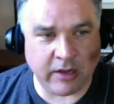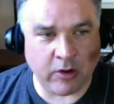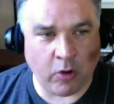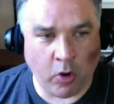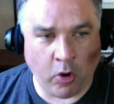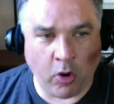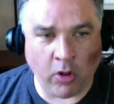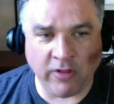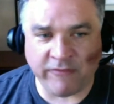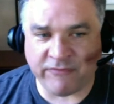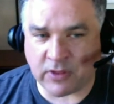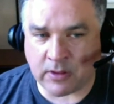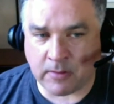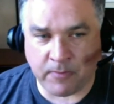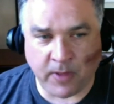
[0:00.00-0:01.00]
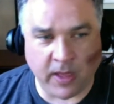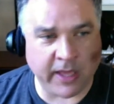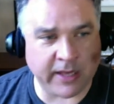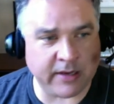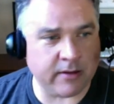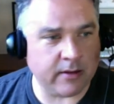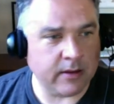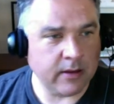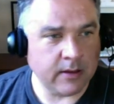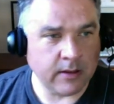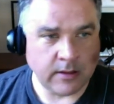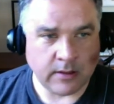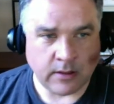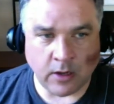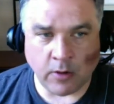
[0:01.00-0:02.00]
all of the combined
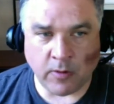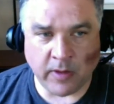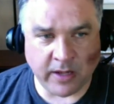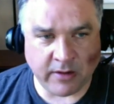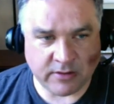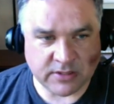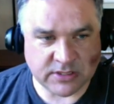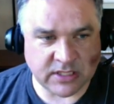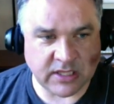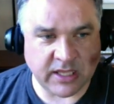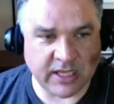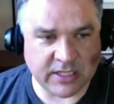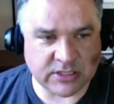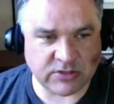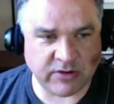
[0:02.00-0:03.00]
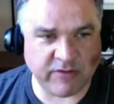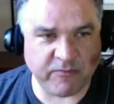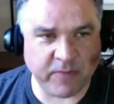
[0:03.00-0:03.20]
no-hitters in the history of